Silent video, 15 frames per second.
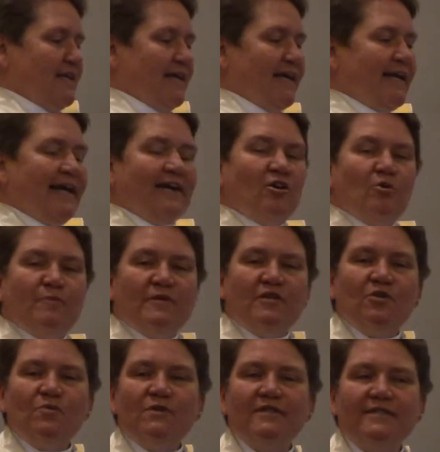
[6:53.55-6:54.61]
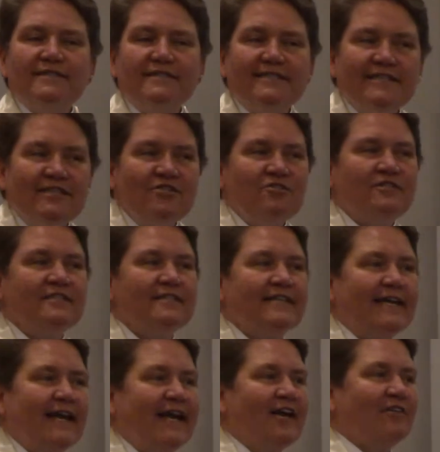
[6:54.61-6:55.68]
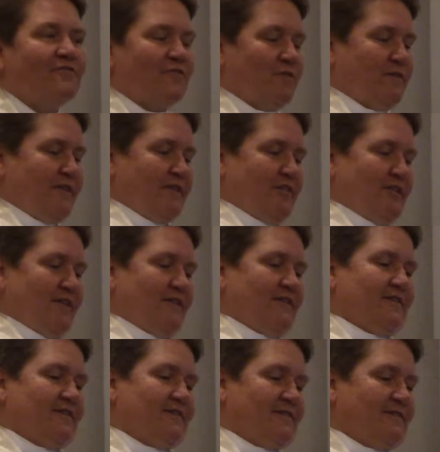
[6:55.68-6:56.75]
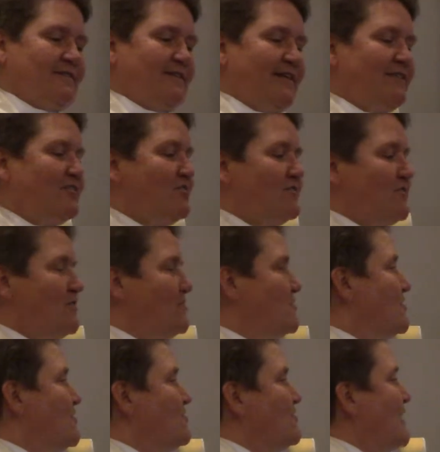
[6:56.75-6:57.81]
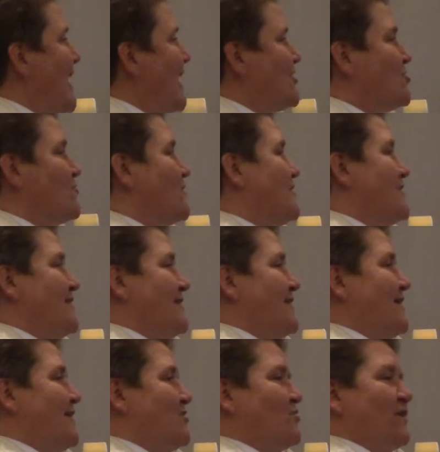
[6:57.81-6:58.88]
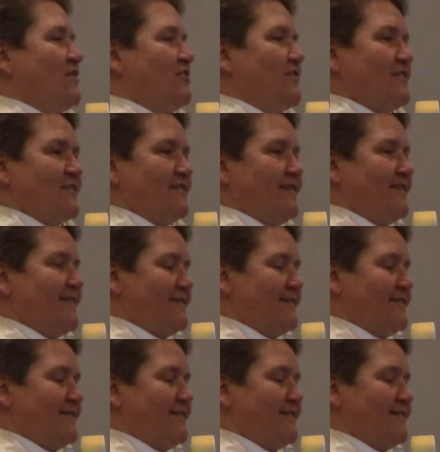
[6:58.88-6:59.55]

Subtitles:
And I hope that you will continue to care for each other as you do so naturally and graciously.